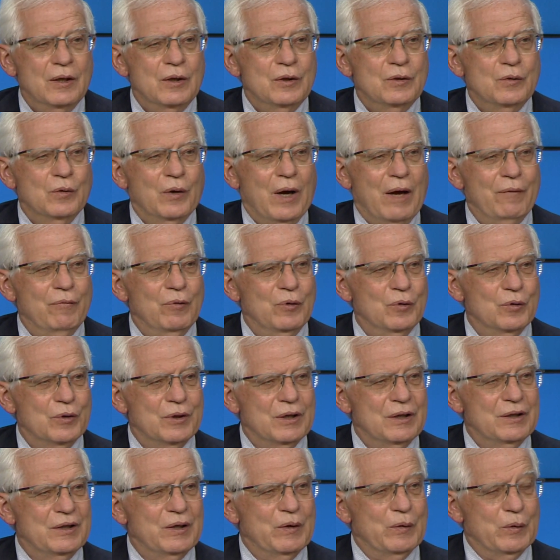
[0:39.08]
to have a look
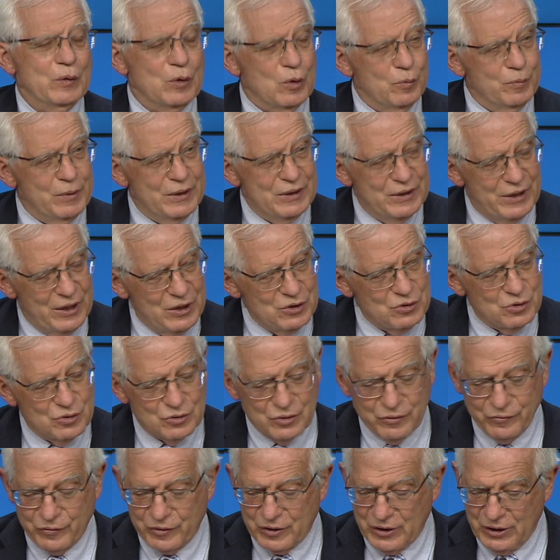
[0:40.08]
at the
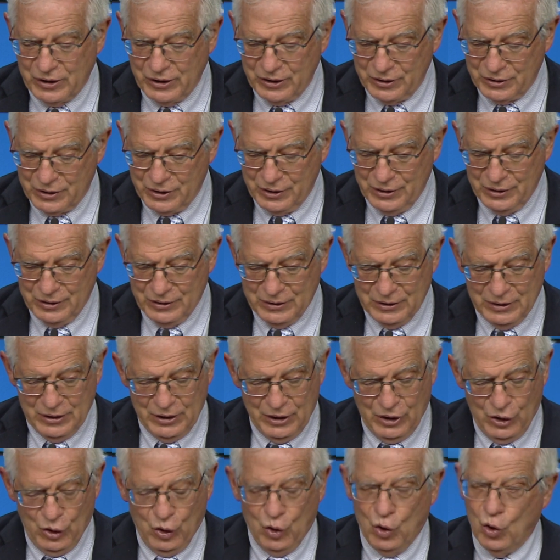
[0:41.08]
recommendations of CART,
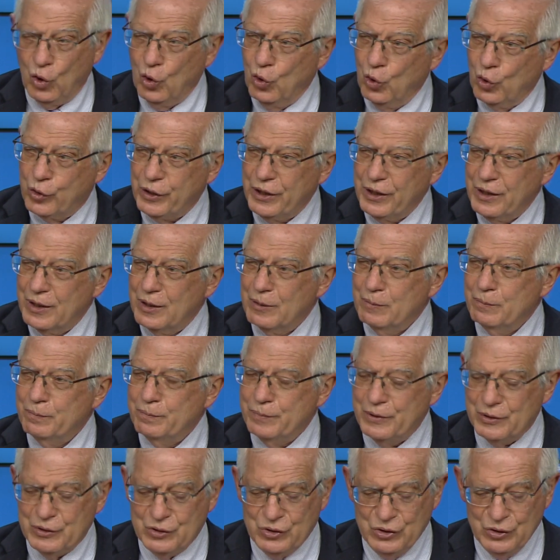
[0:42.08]
looking in
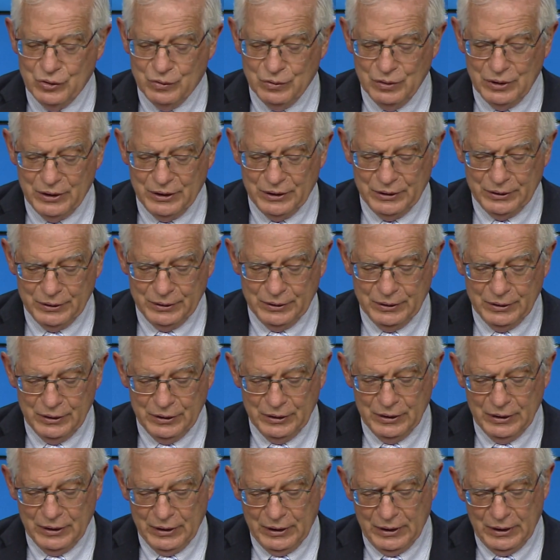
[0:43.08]
particular
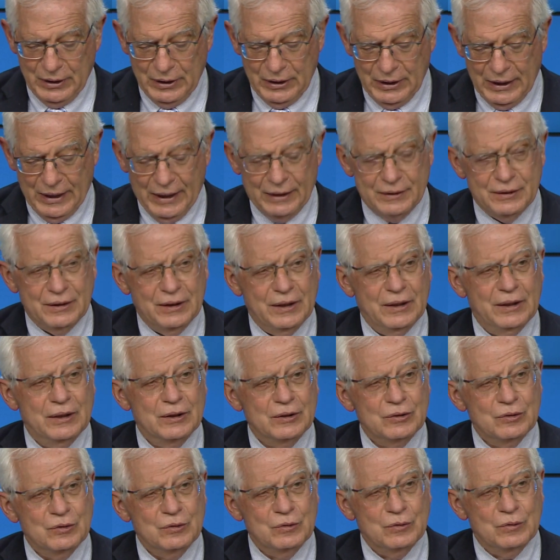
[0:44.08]
at
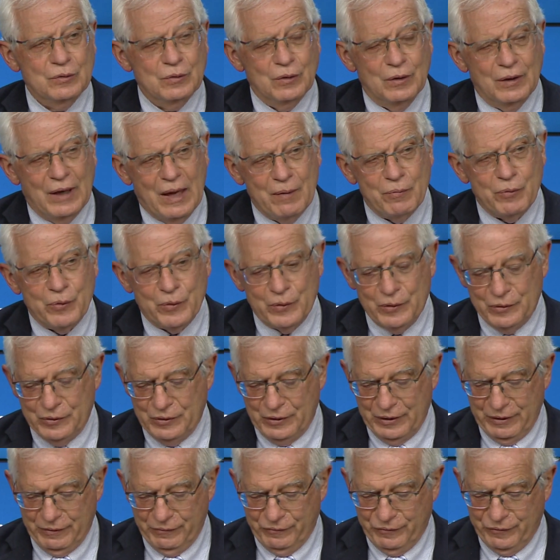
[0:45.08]

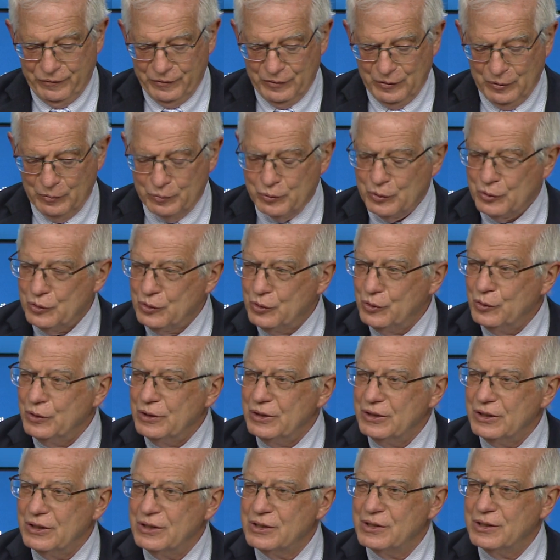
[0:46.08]
collaborative
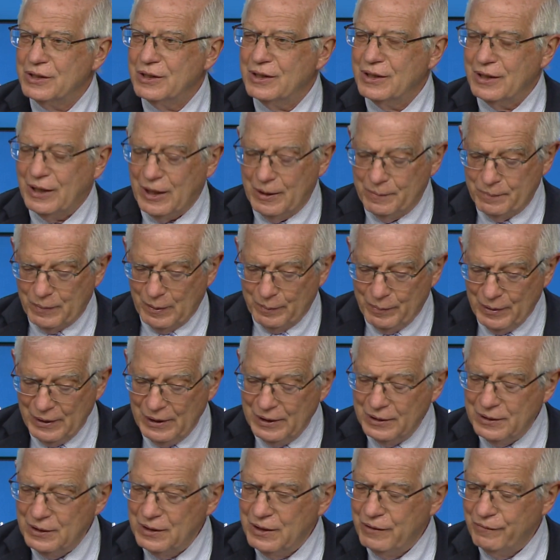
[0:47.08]
opportunities in
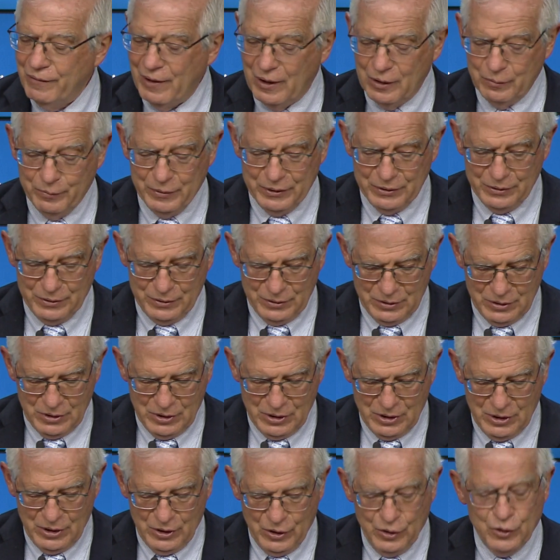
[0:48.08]
capability development,
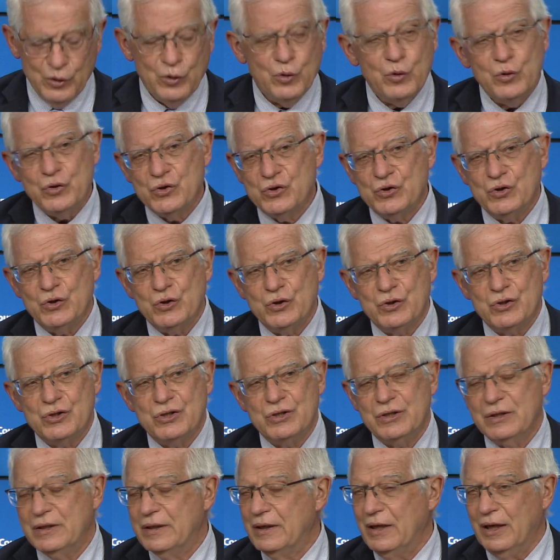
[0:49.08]

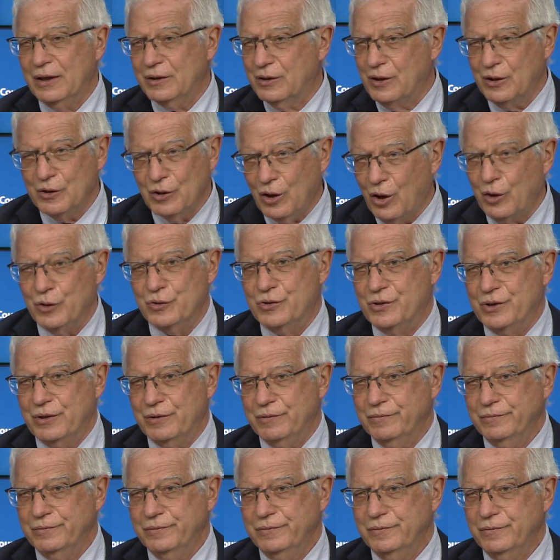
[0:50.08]
research and technology,
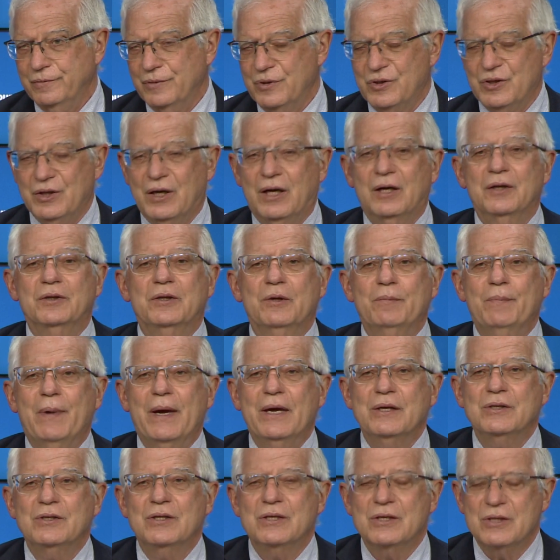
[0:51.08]
which are the
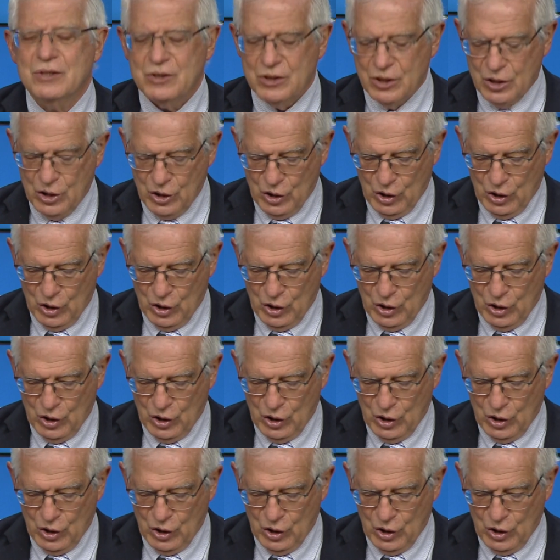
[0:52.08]
basis